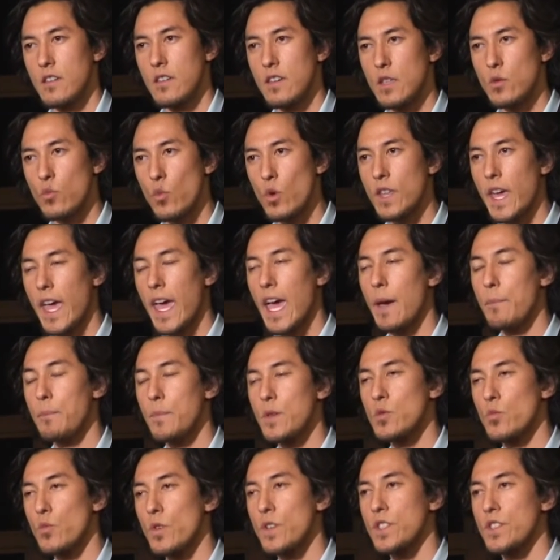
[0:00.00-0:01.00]
And what
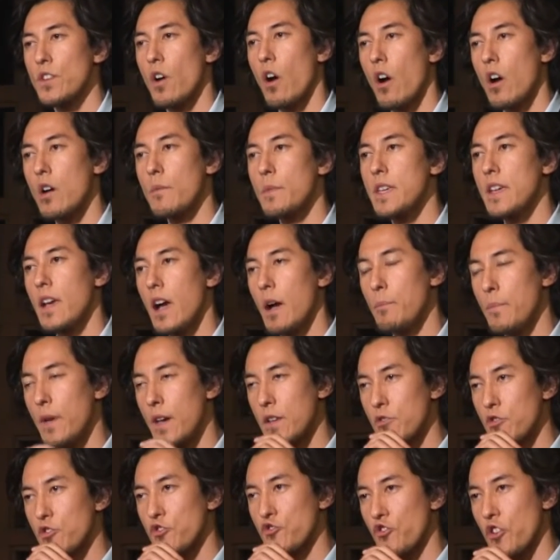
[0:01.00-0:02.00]
happened was the Army got
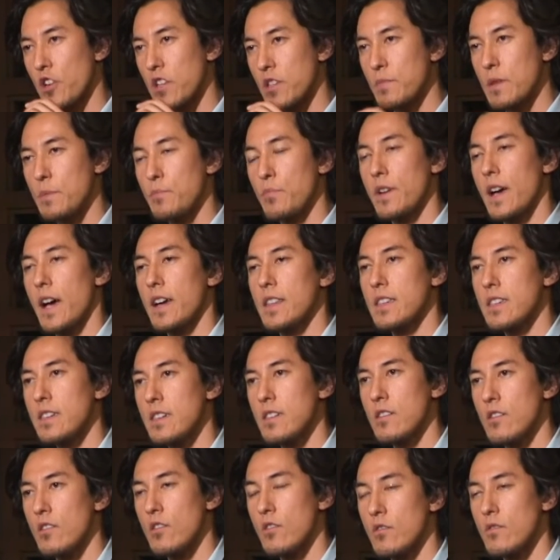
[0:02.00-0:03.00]
better at training people how to
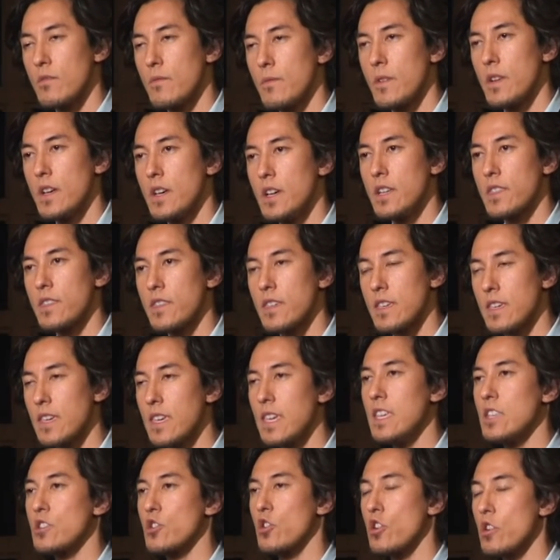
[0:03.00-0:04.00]
kill. The
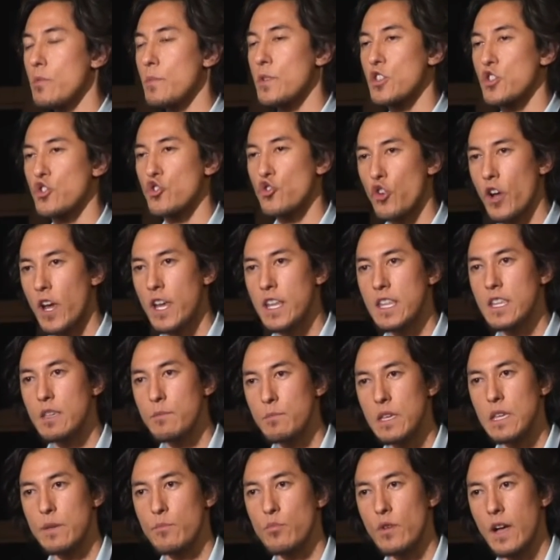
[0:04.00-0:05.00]
key term is training
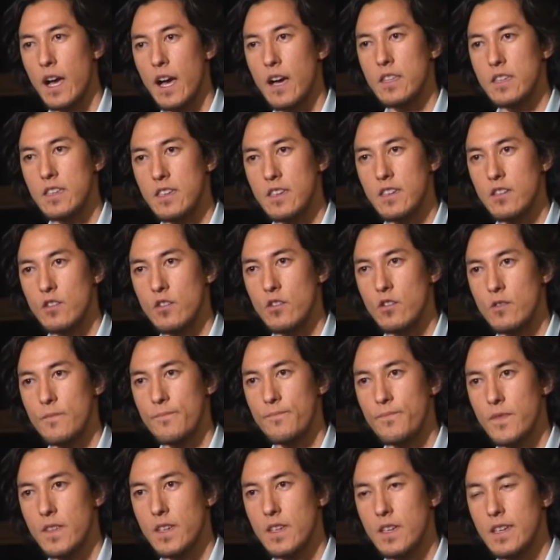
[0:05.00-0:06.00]
people how to kill.
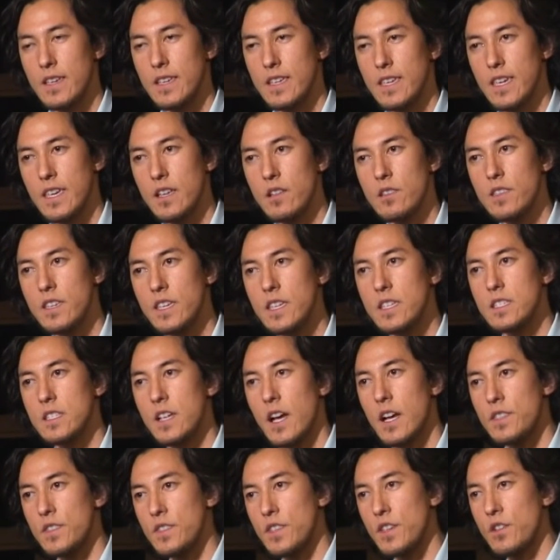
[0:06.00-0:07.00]
Killing is
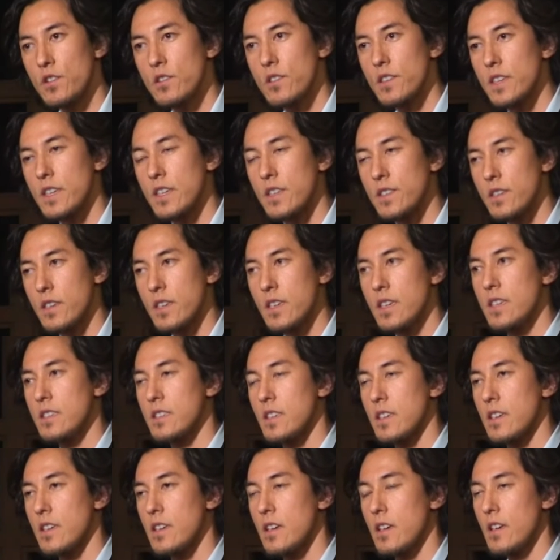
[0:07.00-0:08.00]
not nearly as
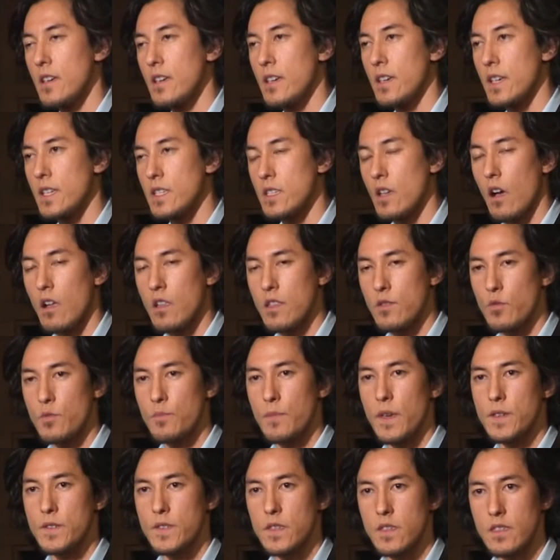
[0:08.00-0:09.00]
easy as Hollywood
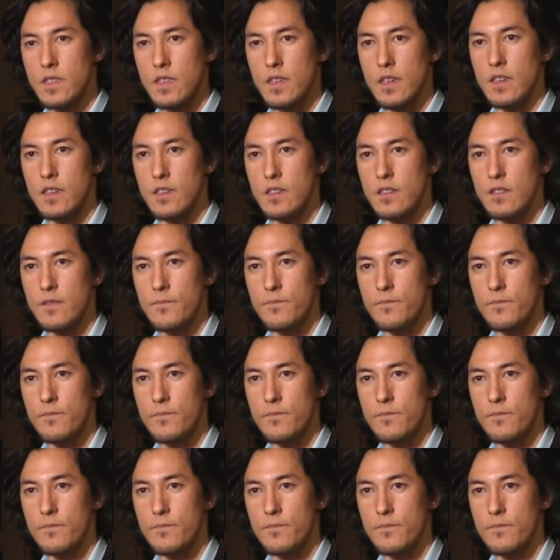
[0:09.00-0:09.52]
makes us think.